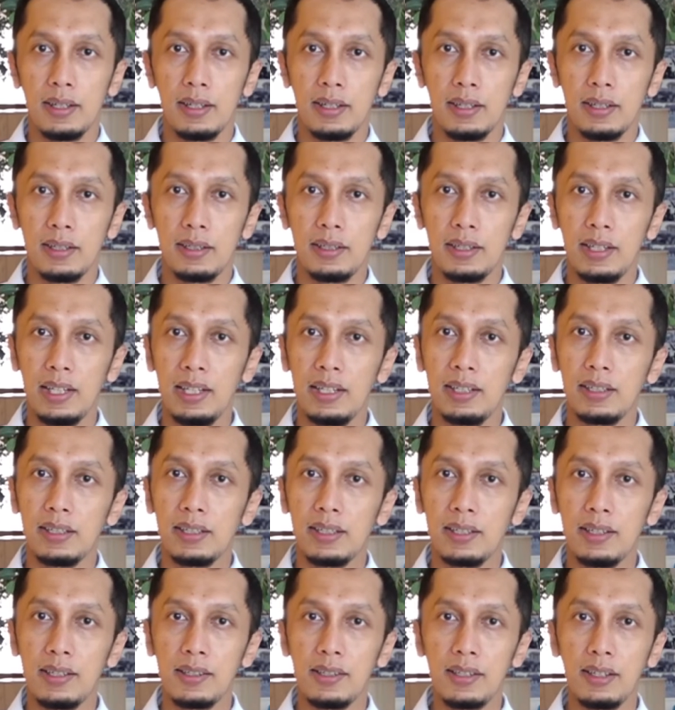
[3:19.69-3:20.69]
an
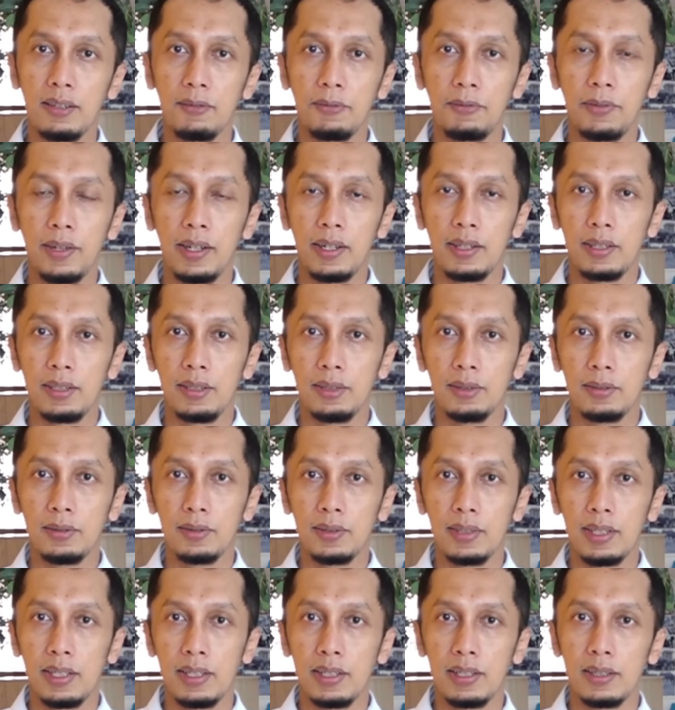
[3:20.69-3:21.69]
increasing value
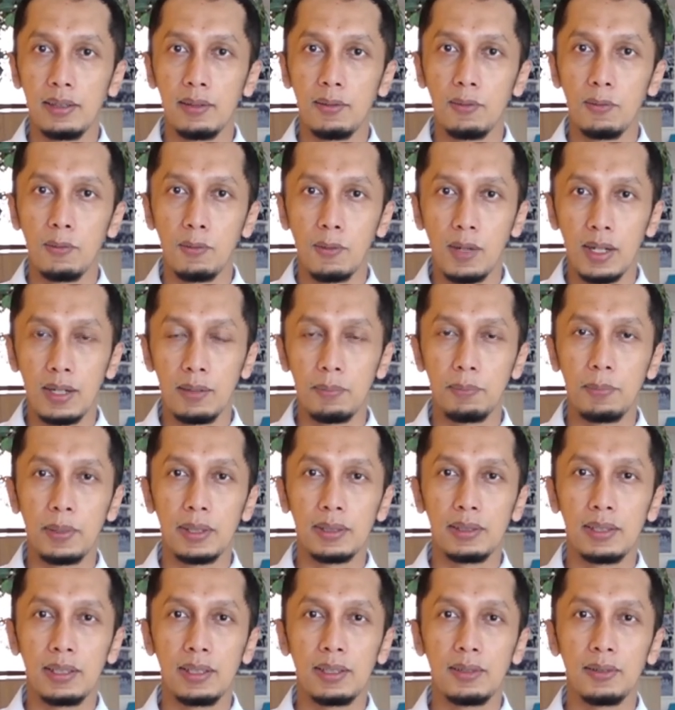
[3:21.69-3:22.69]
in one
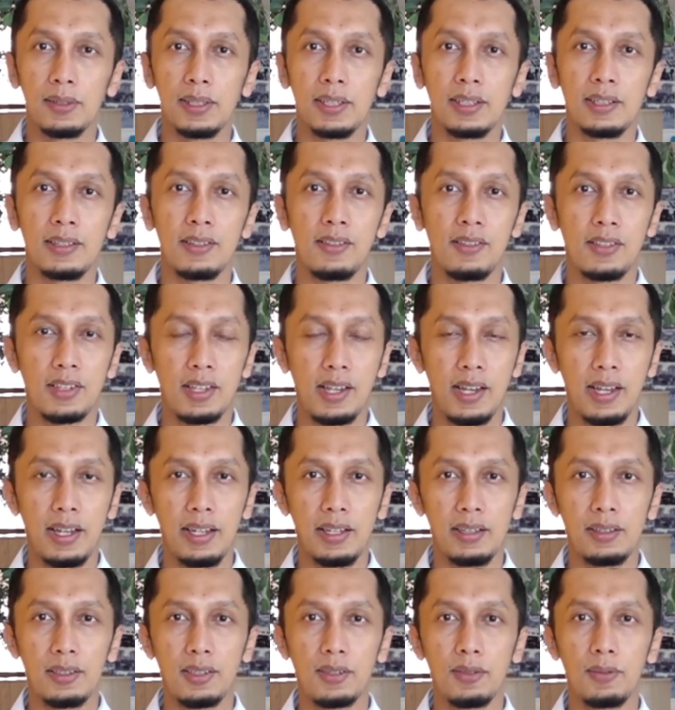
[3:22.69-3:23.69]
particular
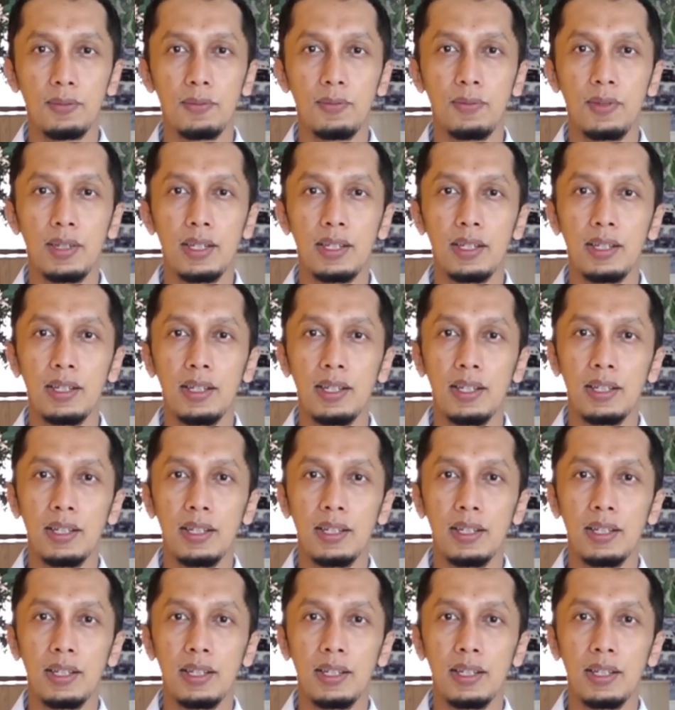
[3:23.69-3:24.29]
site will